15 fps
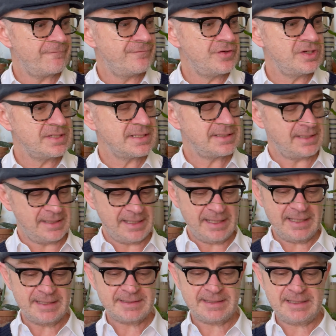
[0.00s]
firstly,
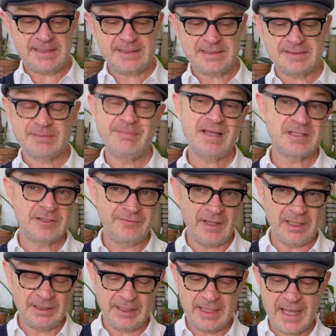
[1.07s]
it is
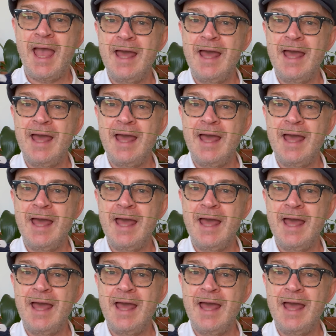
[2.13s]
Masdevallia,